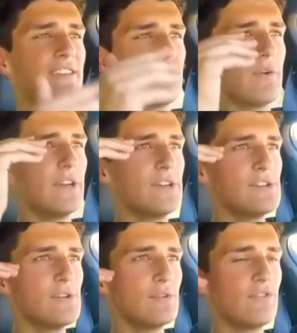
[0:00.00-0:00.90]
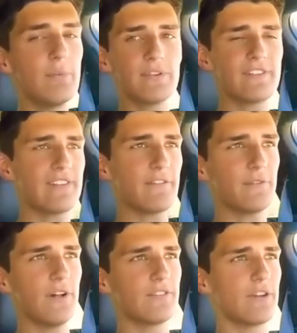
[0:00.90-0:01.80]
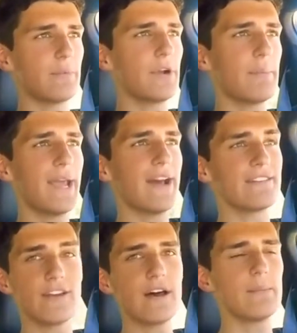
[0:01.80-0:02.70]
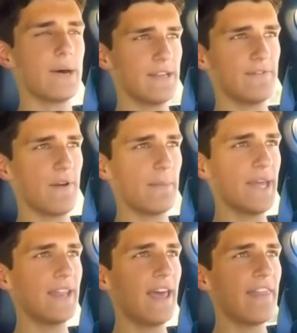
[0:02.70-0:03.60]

is going to do super successful long term, you're gonna make a ton of money from it,